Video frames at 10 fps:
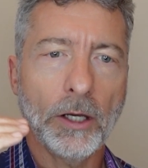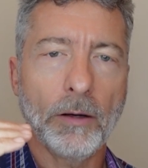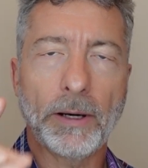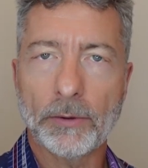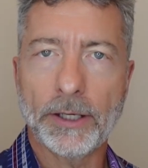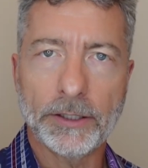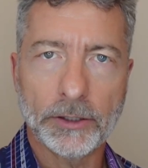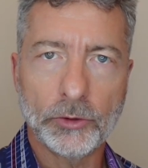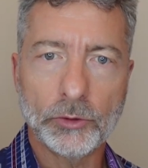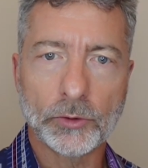By the way,
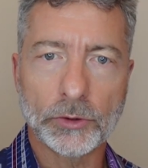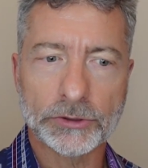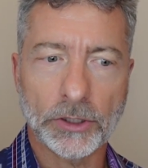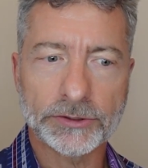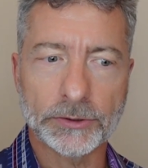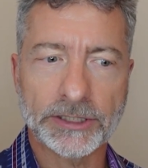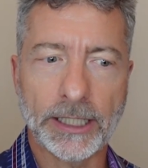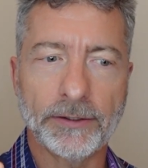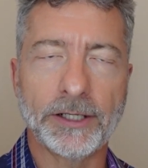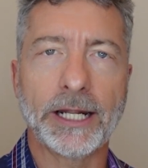the new rules also
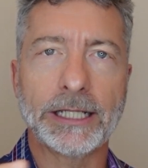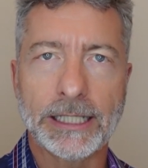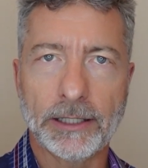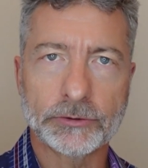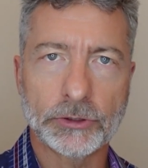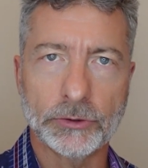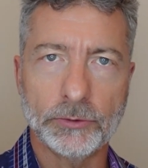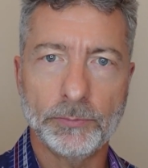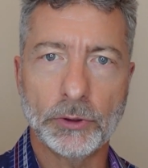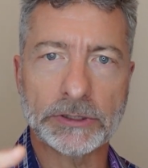say they're not allowed
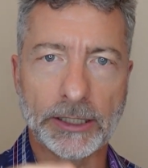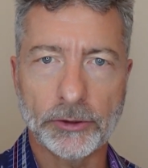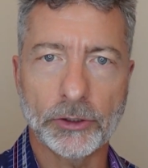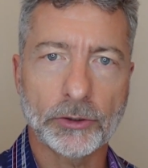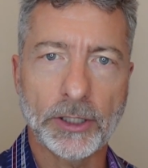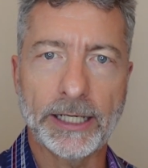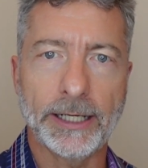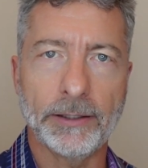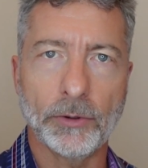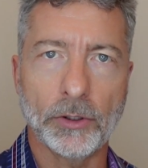to put that on your credit
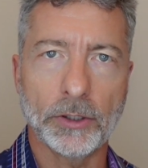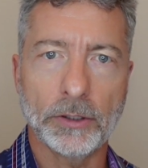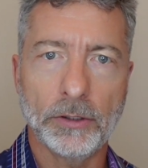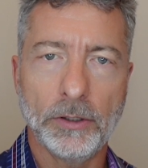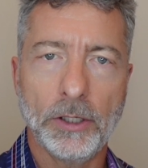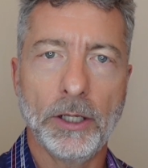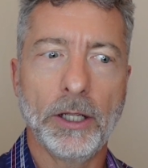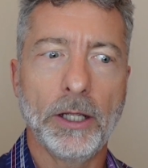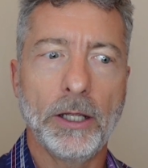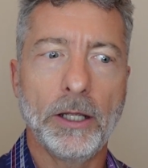anymore.
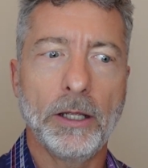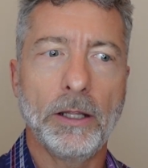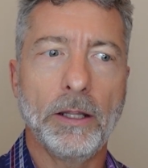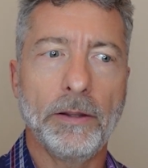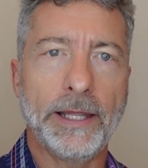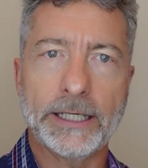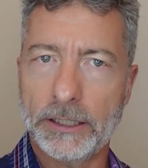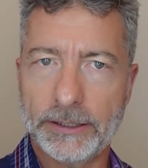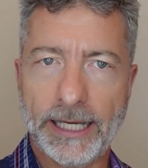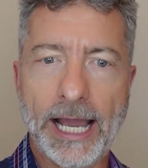
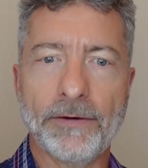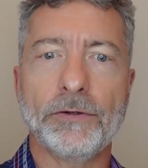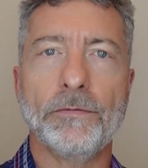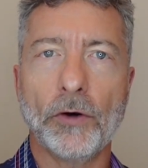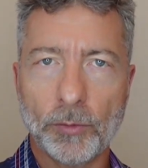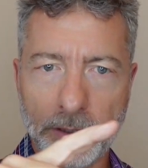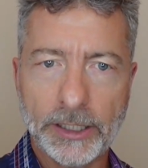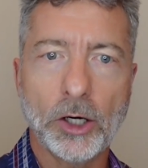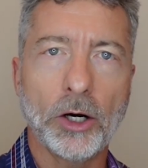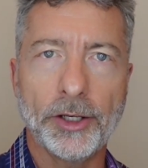They have to verbally
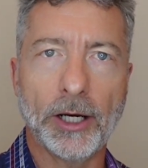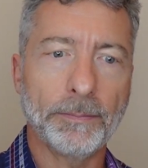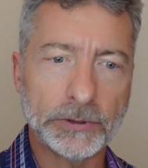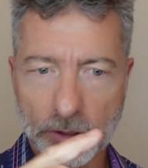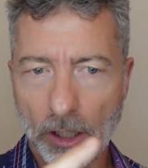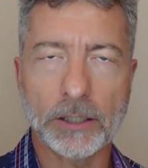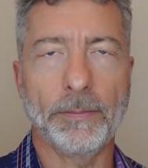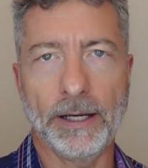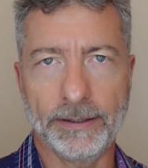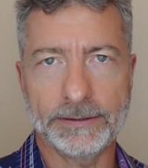call you up and talk
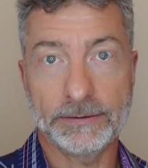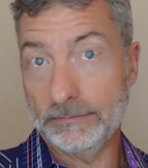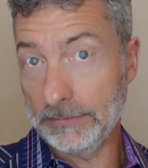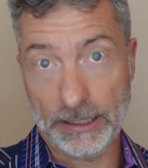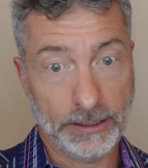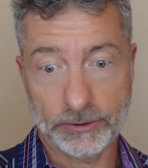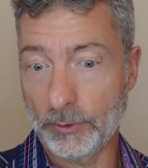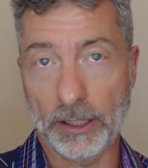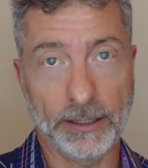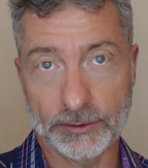about it. I
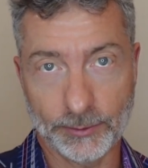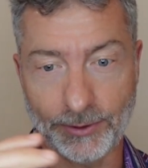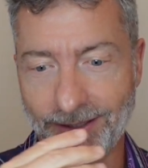swear. So